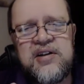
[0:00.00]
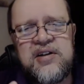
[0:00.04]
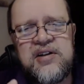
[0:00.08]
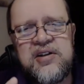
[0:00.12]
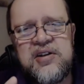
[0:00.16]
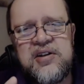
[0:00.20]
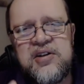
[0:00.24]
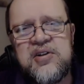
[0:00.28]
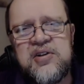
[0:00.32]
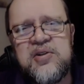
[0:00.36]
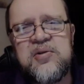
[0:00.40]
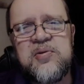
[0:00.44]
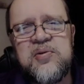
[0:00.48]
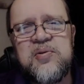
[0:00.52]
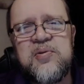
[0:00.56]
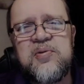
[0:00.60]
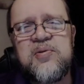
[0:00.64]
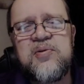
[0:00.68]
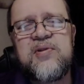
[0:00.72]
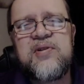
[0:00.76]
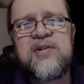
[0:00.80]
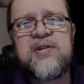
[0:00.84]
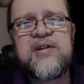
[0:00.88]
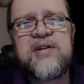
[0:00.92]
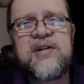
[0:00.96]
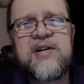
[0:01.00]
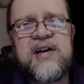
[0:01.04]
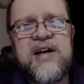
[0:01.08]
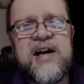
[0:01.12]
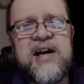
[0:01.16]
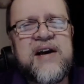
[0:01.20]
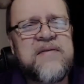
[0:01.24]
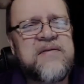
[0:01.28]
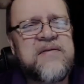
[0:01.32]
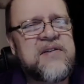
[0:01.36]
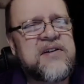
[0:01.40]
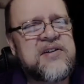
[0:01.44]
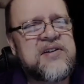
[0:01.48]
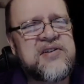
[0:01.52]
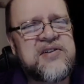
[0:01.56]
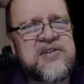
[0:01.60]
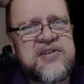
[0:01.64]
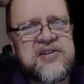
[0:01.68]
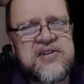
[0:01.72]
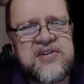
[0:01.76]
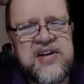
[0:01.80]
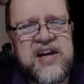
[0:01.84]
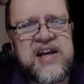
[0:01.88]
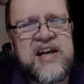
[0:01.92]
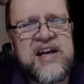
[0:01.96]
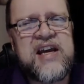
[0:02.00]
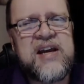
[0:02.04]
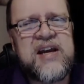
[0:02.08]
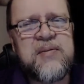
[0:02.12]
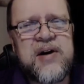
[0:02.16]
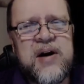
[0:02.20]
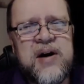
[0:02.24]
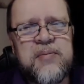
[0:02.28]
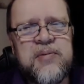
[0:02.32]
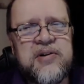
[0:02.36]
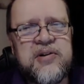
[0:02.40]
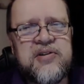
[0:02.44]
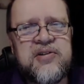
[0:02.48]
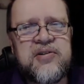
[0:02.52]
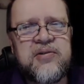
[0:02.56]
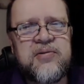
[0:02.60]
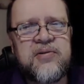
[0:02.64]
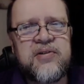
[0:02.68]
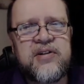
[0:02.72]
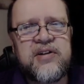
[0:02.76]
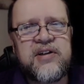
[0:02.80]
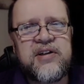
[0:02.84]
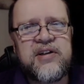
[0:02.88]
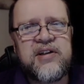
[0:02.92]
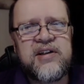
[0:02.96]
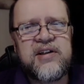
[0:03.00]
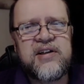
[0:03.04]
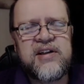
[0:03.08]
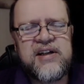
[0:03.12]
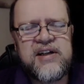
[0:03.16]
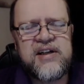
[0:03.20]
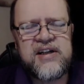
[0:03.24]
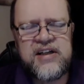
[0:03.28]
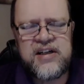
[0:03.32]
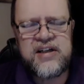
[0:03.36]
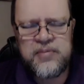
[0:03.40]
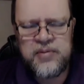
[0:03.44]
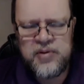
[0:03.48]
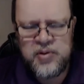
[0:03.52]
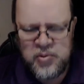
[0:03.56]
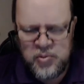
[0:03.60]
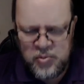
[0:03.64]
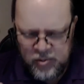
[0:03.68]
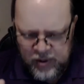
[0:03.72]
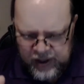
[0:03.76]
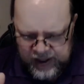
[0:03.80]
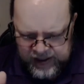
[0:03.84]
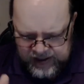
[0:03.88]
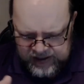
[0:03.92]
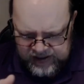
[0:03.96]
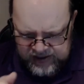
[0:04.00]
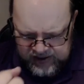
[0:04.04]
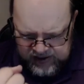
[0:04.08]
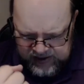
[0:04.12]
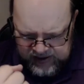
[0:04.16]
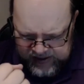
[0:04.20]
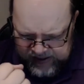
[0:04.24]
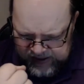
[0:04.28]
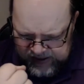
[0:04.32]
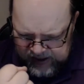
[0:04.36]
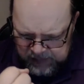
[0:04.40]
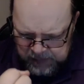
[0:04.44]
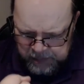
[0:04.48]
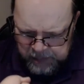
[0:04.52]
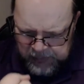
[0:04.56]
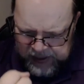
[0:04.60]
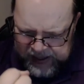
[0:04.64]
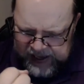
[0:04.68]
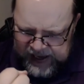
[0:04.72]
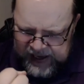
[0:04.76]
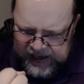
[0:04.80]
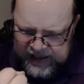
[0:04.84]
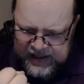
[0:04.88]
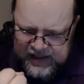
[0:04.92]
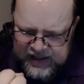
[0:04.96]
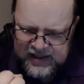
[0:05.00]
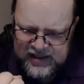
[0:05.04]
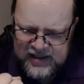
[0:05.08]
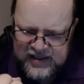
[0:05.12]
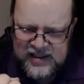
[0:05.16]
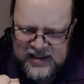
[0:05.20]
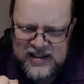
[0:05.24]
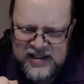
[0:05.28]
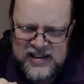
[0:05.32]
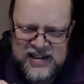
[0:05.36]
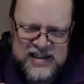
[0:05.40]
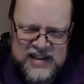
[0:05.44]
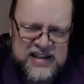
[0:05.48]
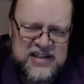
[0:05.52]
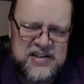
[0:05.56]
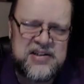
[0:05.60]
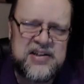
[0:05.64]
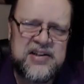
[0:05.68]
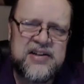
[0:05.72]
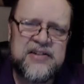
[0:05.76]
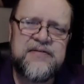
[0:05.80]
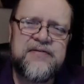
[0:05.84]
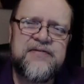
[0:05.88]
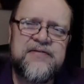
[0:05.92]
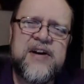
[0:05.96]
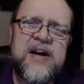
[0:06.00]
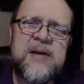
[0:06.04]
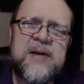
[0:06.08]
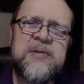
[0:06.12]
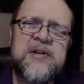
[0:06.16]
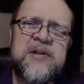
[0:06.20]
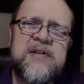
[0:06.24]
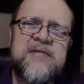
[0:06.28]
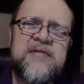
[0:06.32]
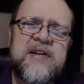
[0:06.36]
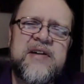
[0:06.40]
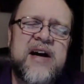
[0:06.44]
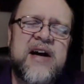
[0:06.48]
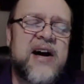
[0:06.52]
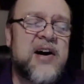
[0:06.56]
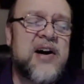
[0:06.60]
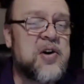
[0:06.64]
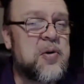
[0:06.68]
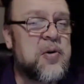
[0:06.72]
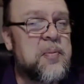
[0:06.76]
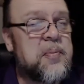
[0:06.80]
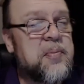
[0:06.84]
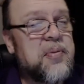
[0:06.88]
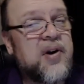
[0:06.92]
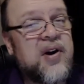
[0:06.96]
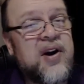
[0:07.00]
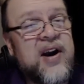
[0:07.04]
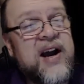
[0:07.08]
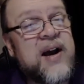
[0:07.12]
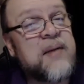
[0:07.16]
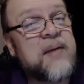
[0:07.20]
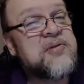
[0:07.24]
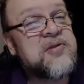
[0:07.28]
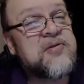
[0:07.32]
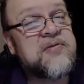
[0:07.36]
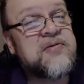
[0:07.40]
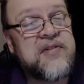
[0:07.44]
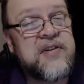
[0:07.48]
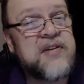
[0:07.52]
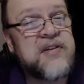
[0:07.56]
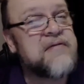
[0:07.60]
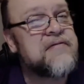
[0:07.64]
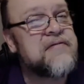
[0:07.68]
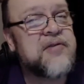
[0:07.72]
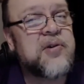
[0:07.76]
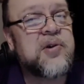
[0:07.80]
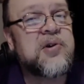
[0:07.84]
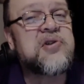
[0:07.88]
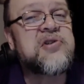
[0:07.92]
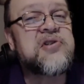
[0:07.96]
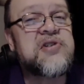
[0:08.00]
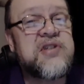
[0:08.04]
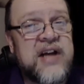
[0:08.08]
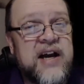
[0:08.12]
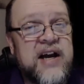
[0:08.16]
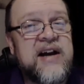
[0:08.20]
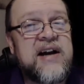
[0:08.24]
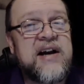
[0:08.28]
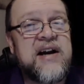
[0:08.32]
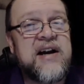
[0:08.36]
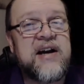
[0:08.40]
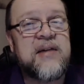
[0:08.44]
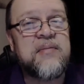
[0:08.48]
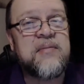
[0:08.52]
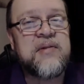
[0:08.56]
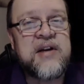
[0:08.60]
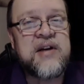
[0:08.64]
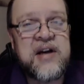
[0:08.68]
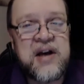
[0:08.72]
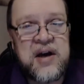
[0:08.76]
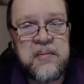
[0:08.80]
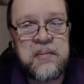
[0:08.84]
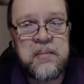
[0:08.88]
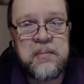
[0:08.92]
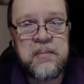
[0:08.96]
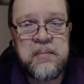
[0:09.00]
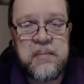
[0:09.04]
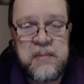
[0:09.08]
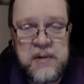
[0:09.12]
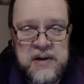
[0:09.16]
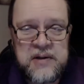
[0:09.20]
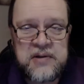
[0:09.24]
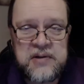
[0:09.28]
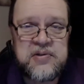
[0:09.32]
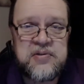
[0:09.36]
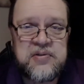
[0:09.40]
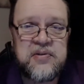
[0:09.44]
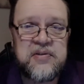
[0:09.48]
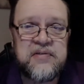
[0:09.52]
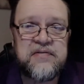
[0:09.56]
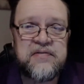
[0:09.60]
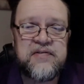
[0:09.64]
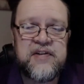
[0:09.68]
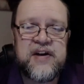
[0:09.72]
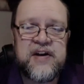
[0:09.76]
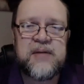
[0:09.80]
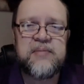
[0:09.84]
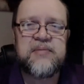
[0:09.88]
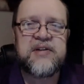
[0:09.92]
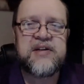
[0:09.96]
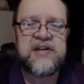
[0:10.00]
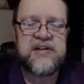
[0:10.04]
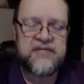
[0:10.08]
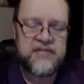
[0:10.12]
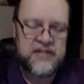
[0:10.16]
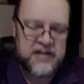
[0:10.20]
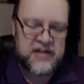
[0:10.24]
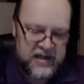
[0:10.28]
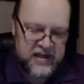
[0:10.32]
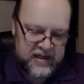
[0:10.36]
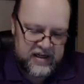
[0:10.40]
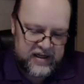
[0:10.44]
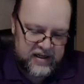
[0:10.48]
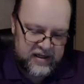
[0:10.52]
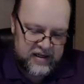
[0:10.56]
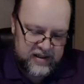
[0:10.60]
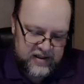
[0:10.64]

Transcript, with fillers: you have the same opportunity to be reconciled back into the family of God, or perhaps for the first time into the family of God.